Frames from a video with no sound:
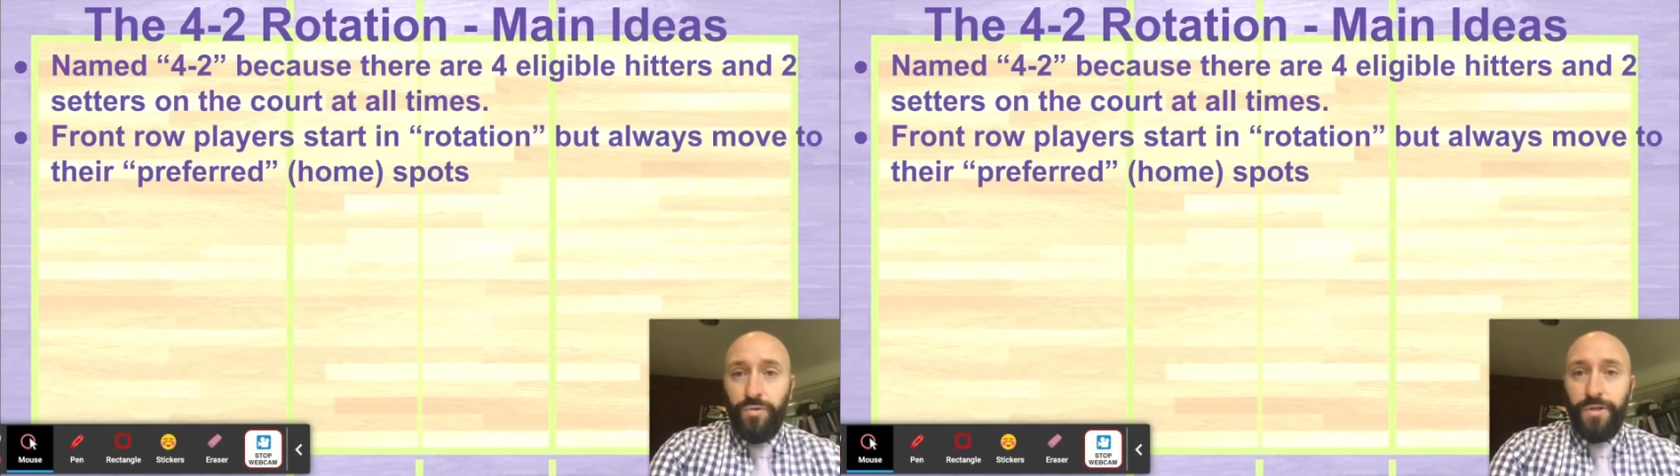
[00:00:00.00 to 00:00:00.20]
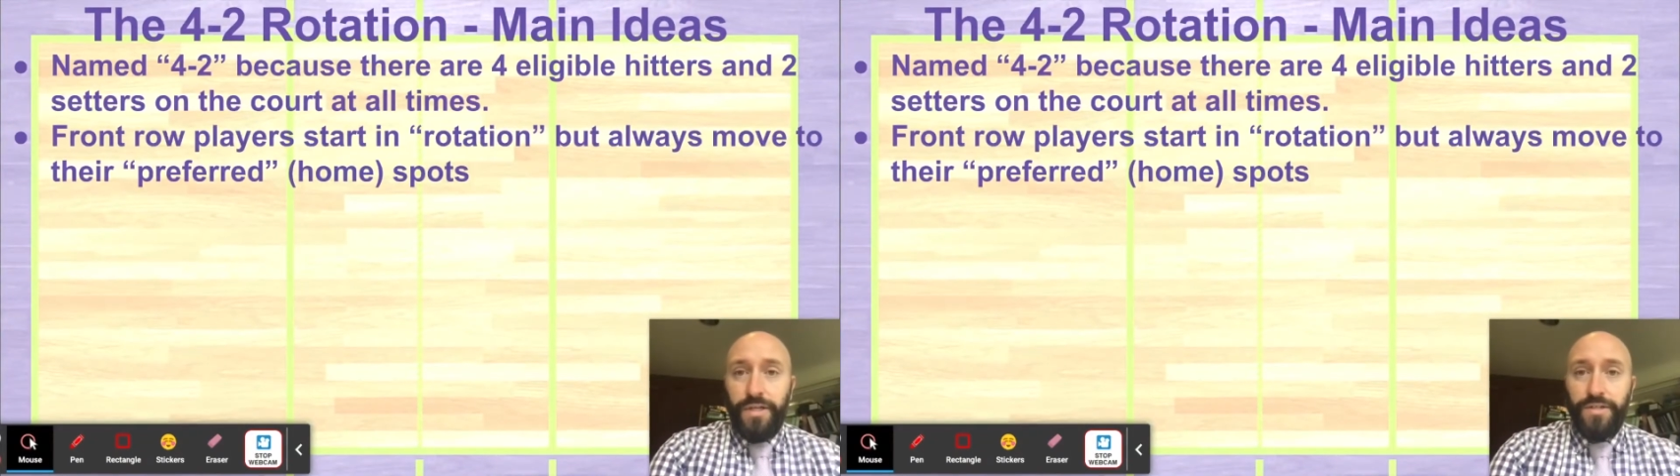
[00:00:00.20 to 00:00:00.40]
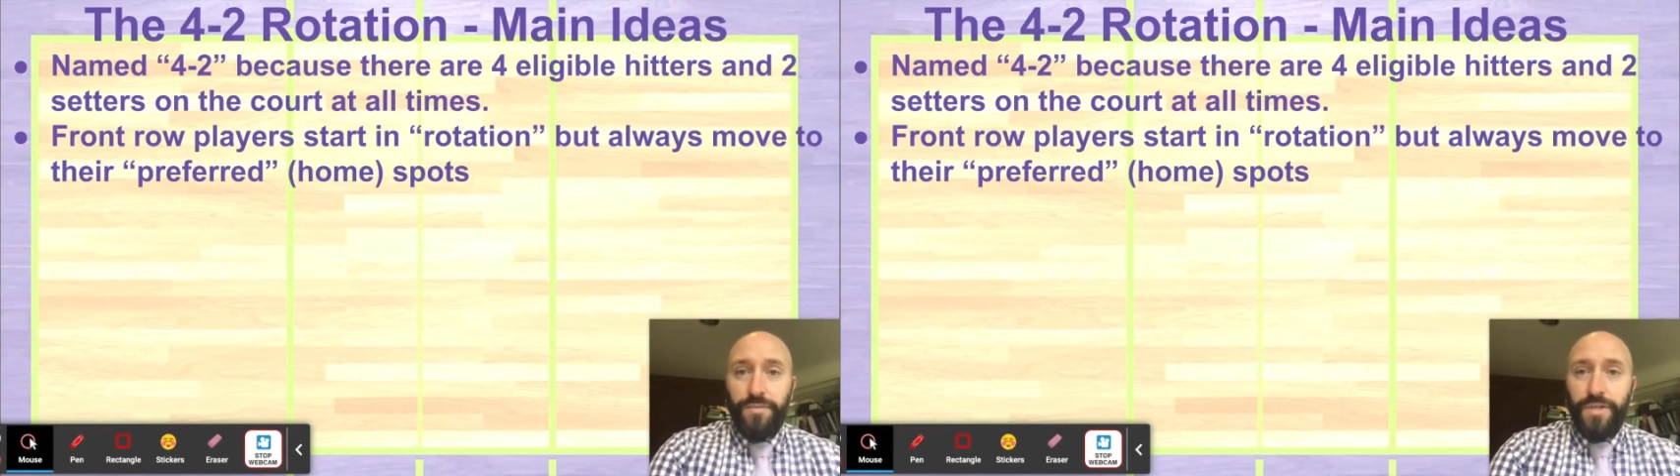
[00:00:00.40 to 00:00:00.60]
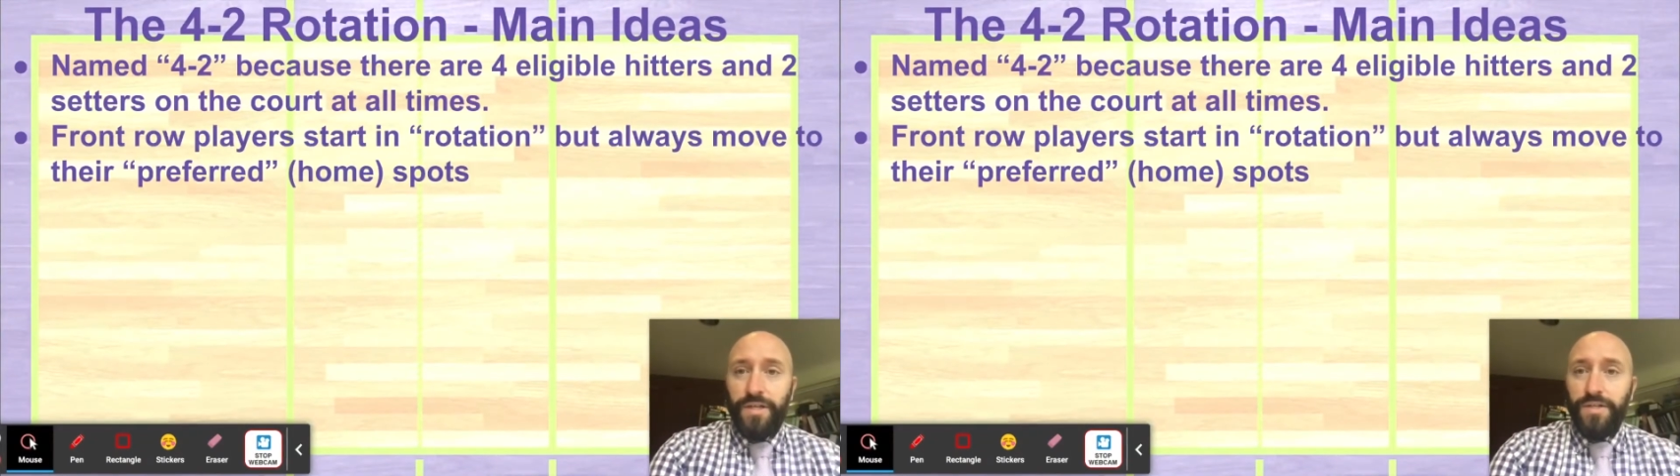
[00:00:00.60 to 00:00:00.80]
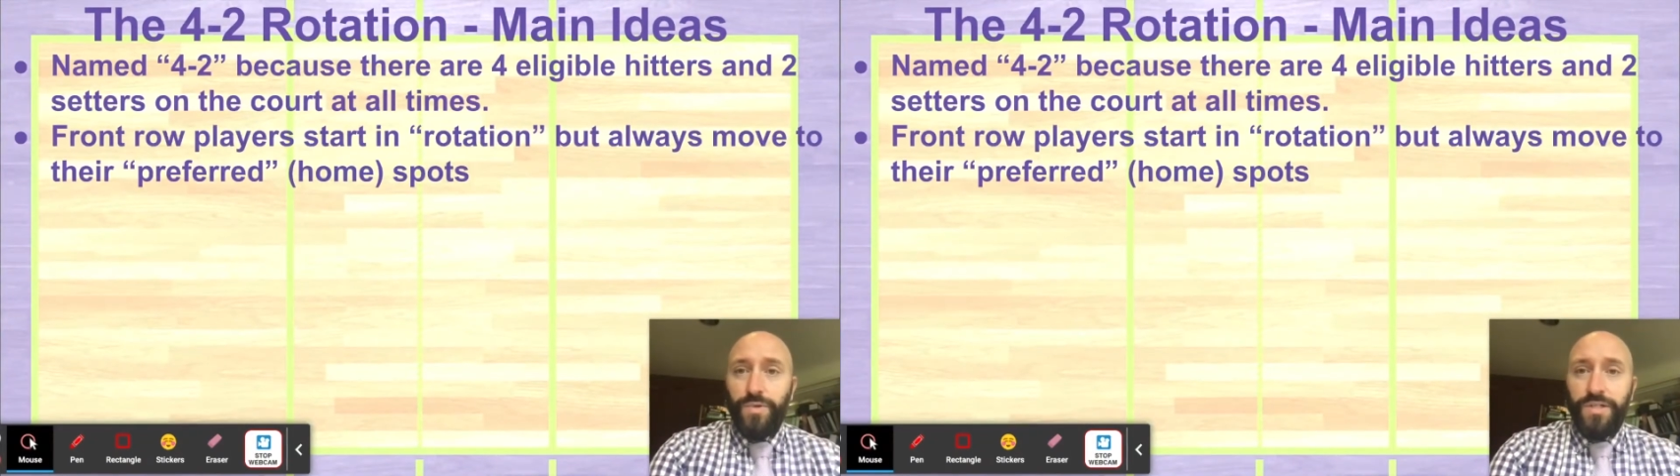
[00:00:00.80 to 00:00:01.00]
rotation
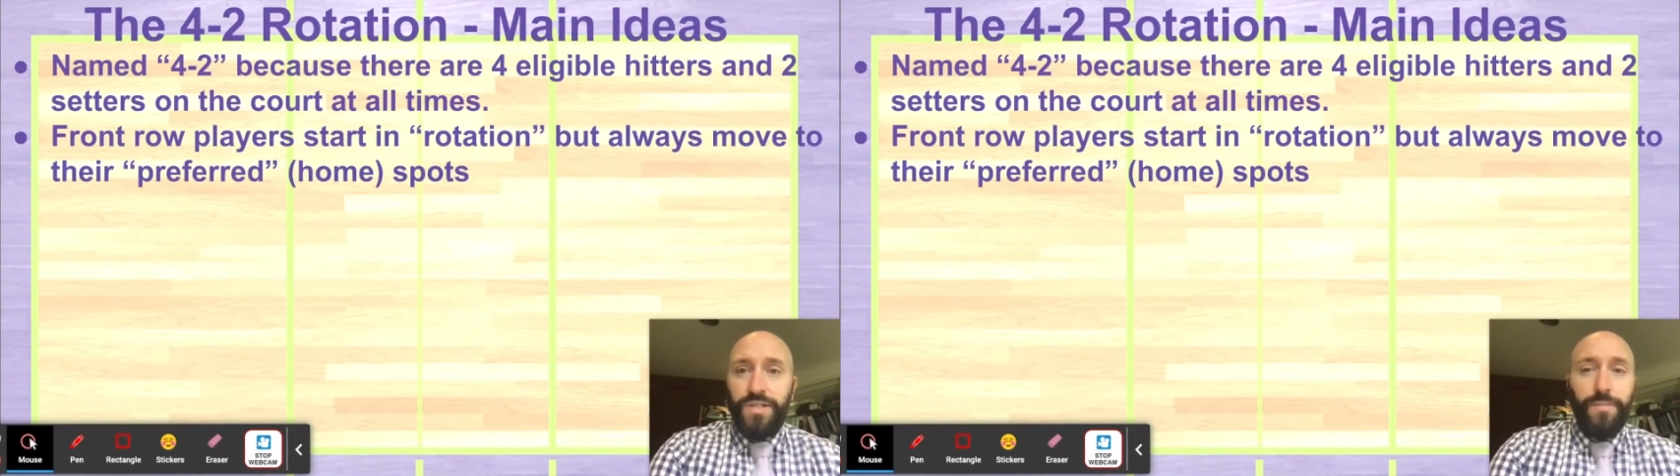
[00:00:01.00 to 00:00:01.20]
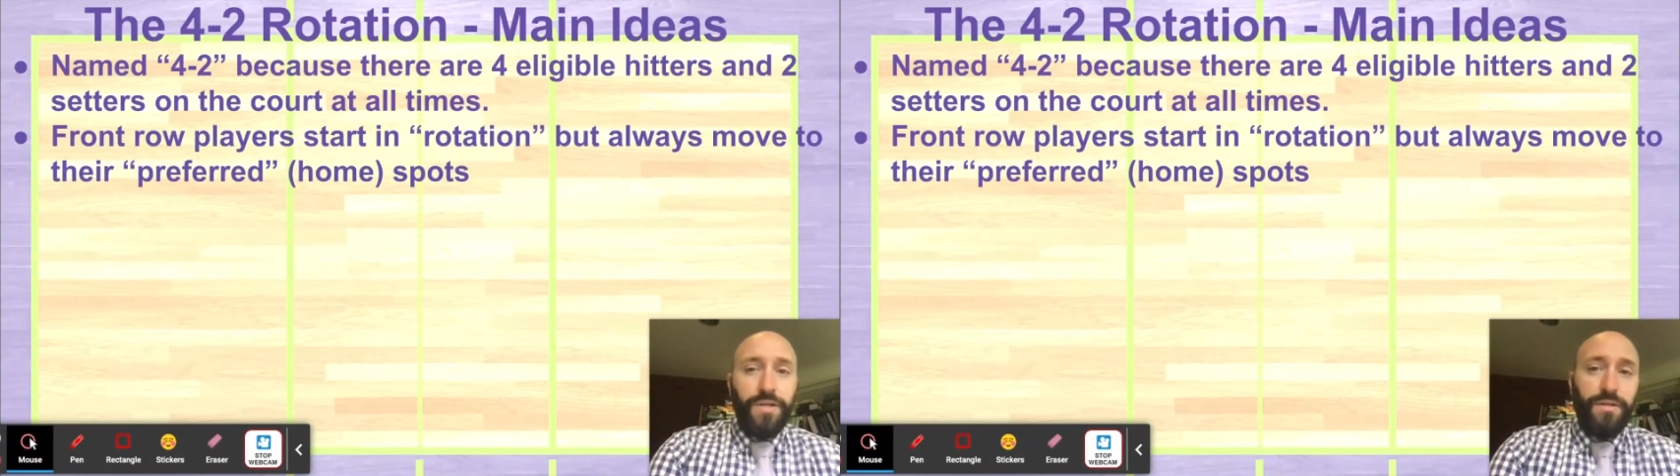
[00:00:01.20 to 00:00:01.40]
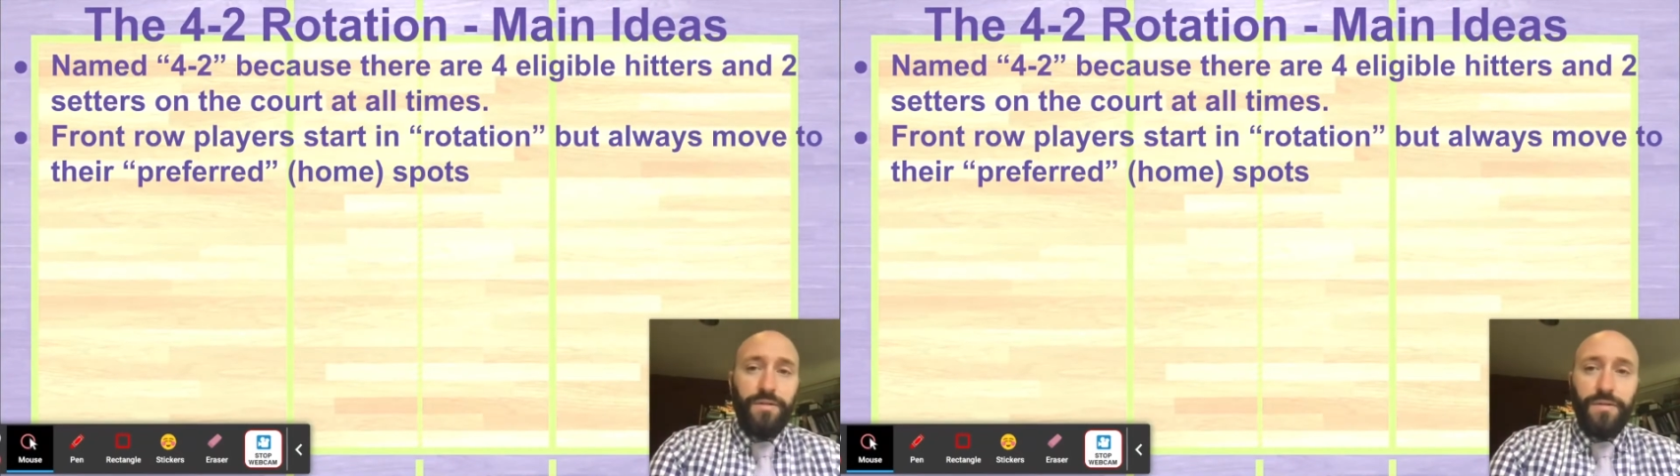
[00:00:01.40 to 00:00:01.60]
because we typically